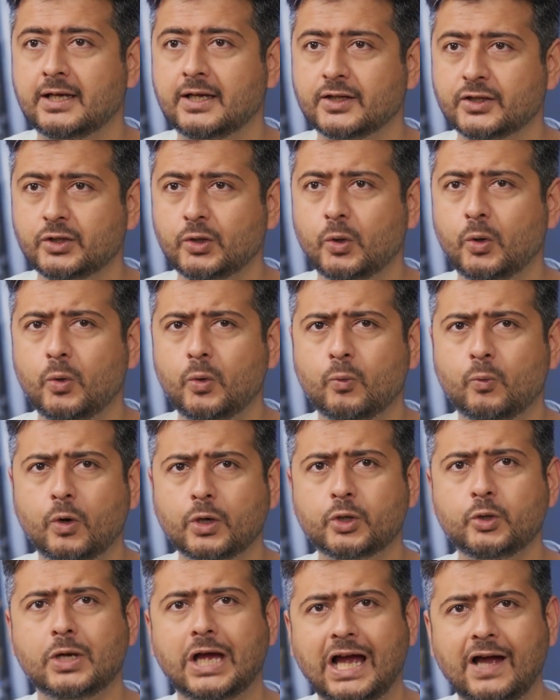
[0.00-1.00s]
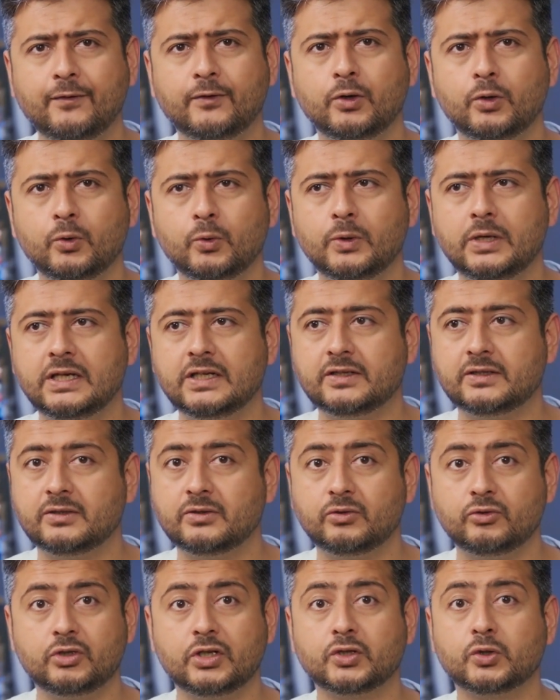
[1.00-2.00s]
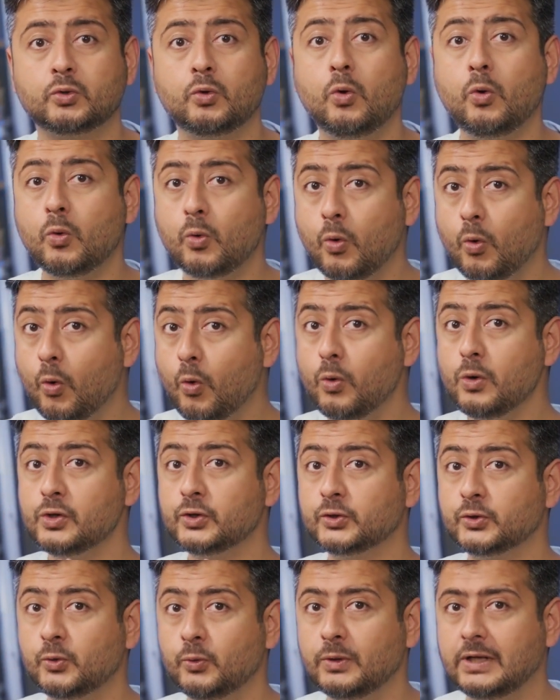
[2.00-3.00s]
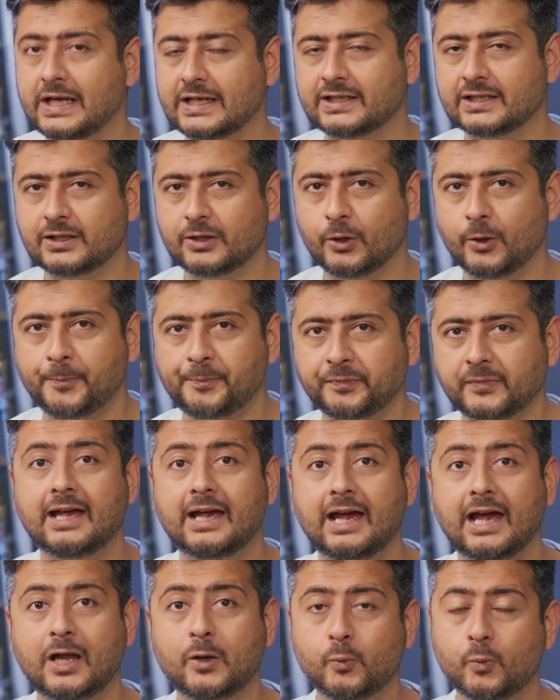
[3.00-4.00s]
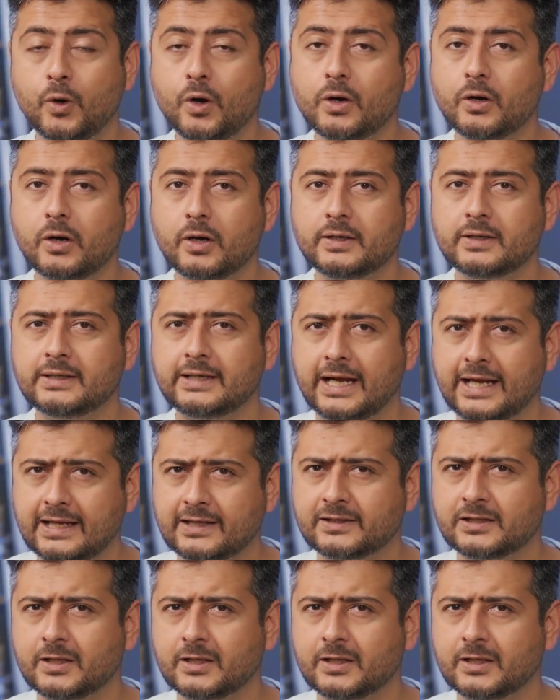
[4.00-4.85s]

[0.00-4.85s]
So, what you have to do is just go old school SEO and work on getting